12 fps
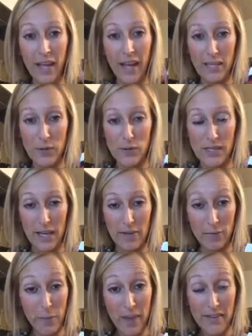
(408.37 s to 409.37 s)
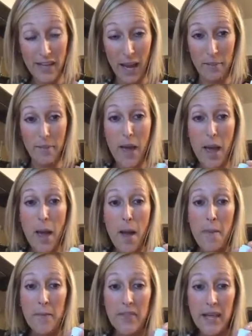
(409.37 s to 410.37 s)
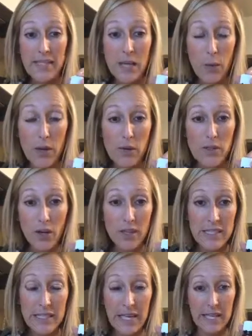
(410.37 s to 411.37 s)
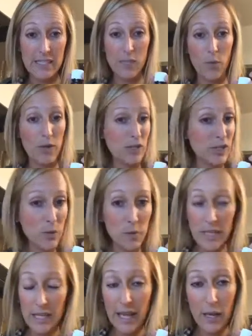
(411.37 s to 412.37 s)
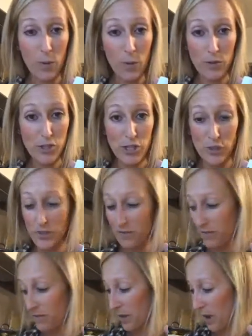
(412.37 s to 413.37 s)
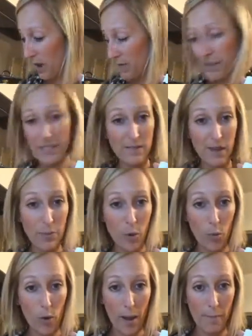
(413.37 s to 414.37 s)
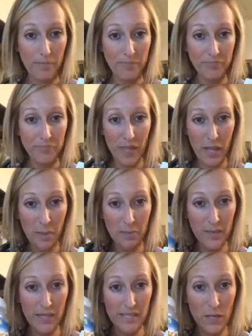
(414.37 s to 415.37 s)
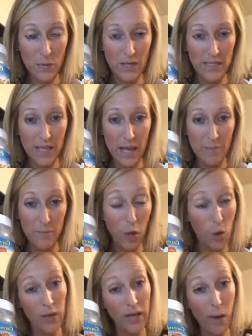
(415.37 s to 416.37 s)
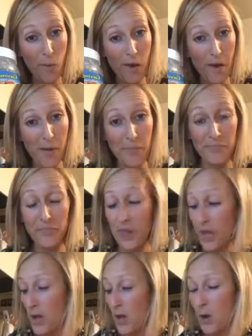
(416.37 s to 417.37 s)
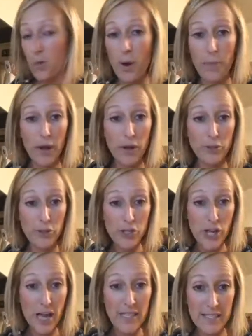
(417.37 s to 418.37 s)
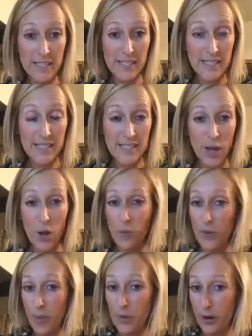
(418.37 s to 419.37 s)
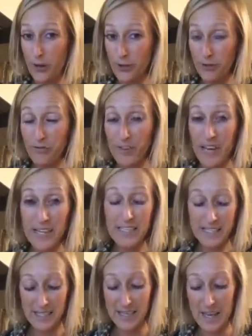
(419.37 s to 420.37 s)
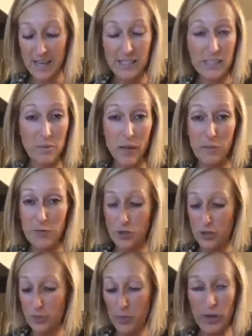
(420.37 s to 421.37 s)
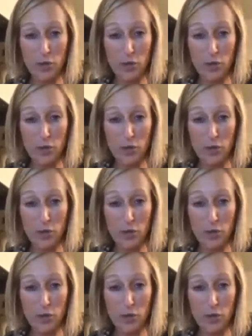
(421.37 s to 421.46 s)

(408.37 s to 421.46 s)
and use it for bath time. But that's how we use RC. So we just use it like we would just use a Vicks Vapo Rub. Mix it with some coconut oil, rub it on your chest, rub it on your feet. Sometimes you just put a